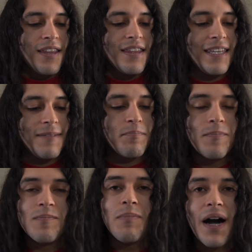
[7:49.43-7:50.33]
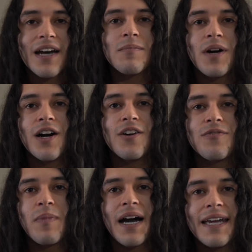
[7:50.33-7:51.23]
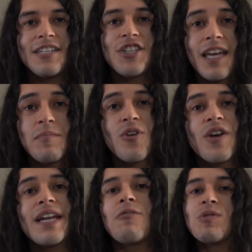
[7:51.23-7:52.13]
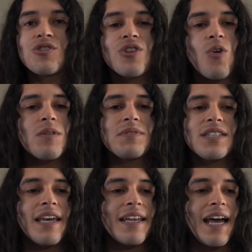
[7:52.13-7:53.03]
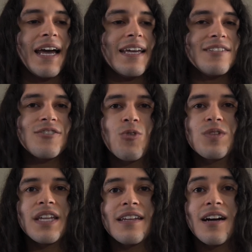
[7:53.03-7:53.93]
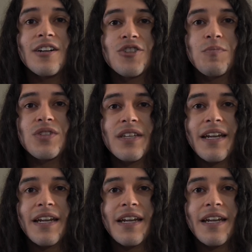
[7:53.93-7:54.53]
the bottom of my chamber, and I was so upset. I soaked it in 100%